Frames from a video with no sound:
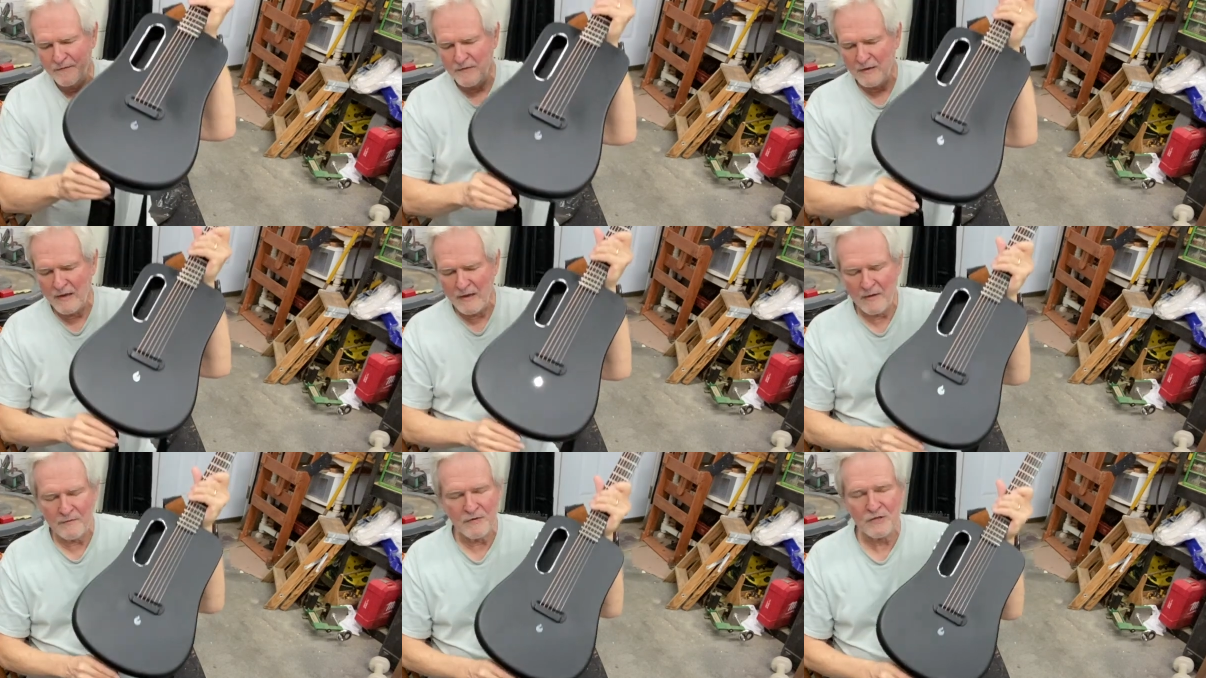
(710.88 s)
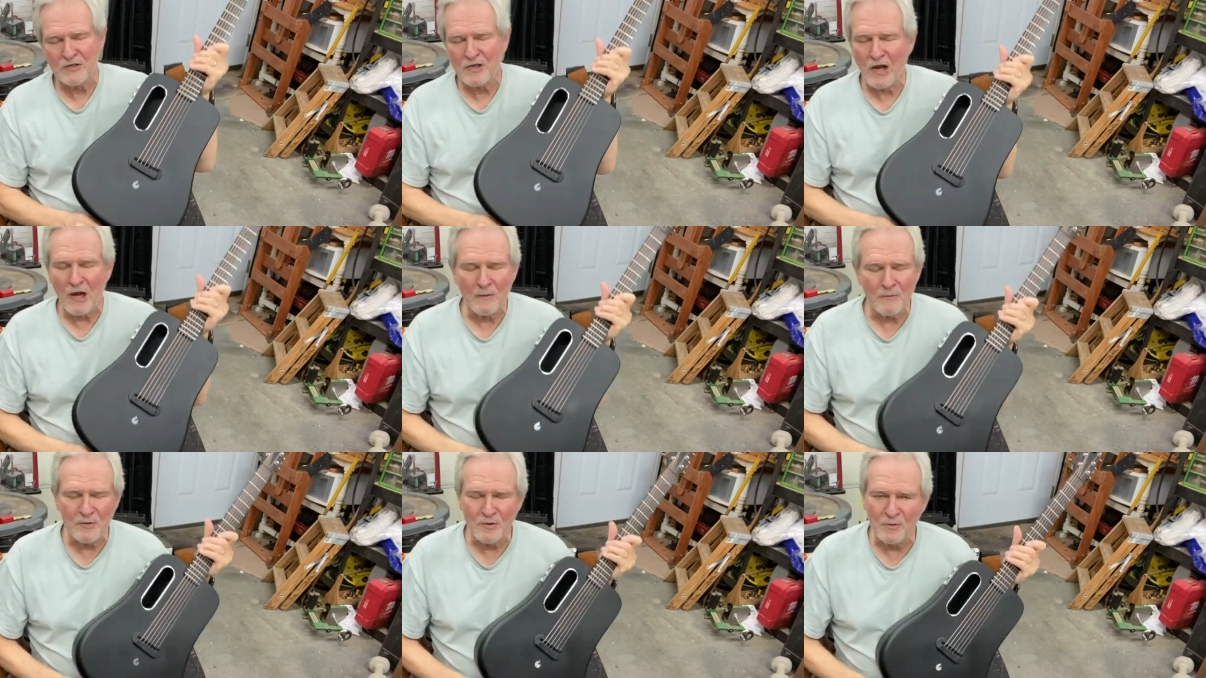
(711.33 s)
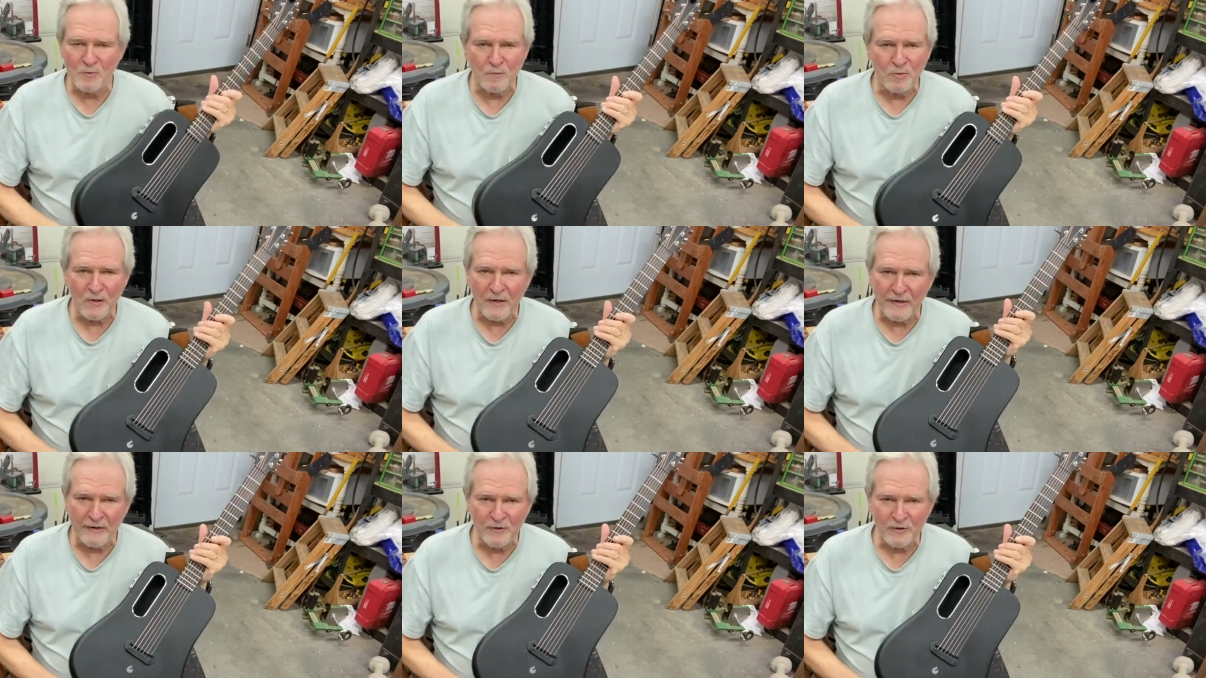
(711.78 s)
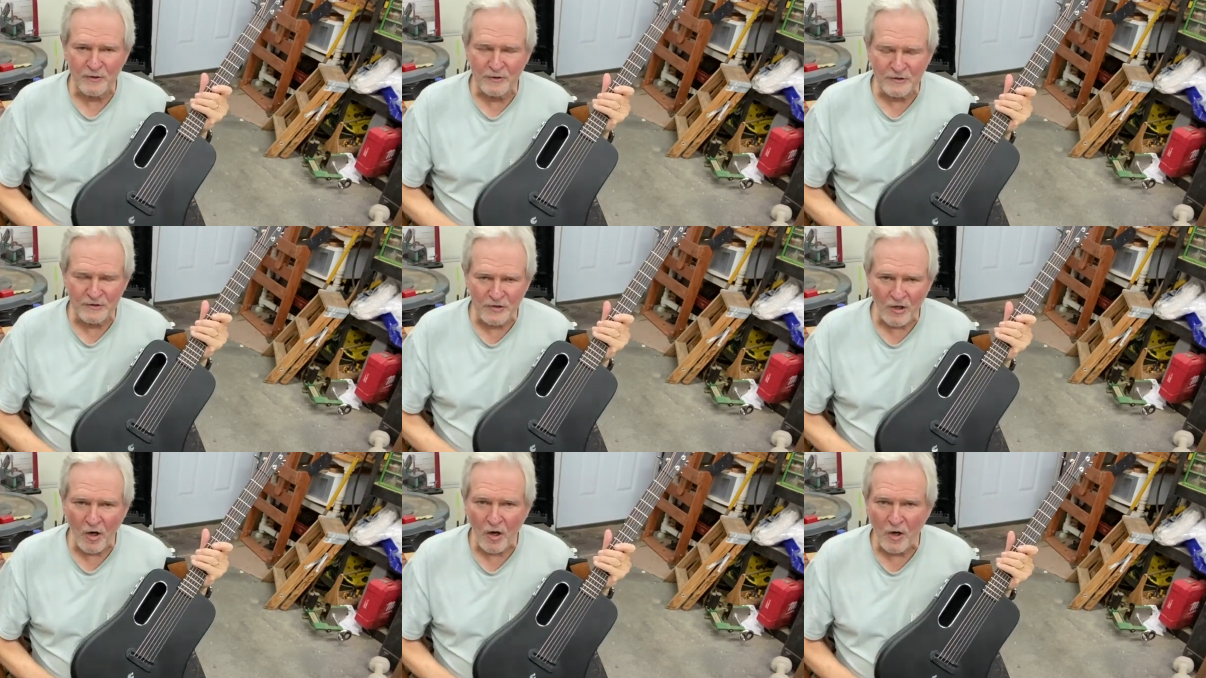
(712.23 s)
every time you play your
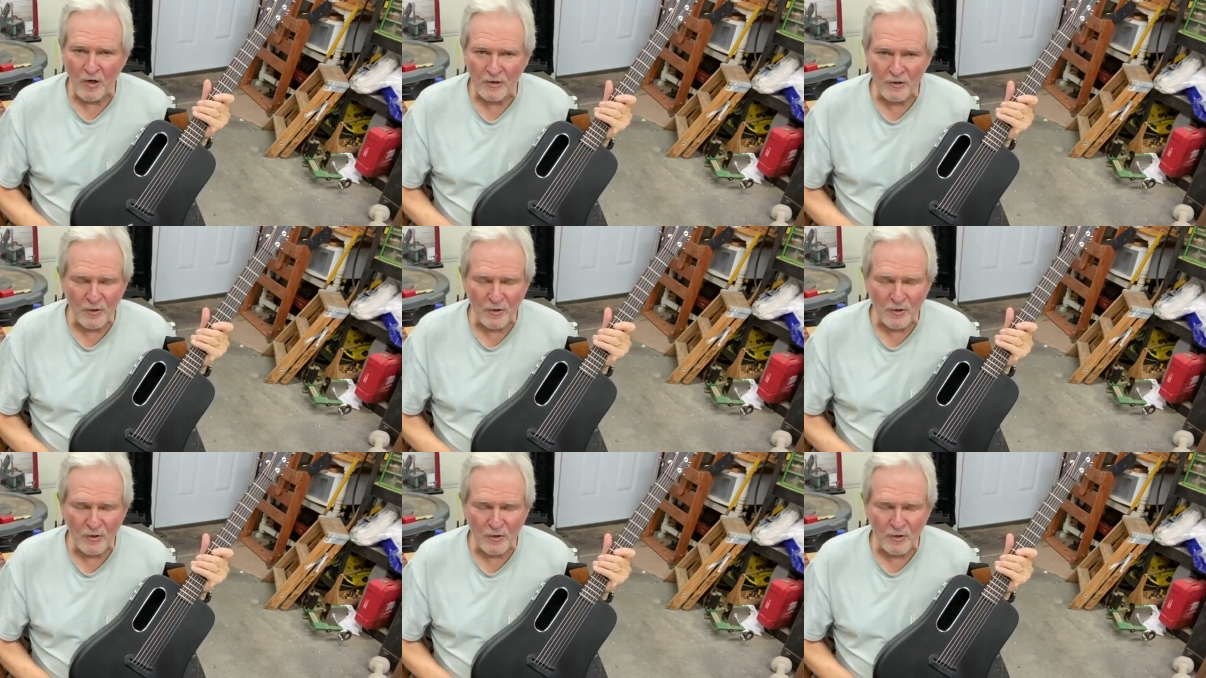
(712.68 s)
guitar,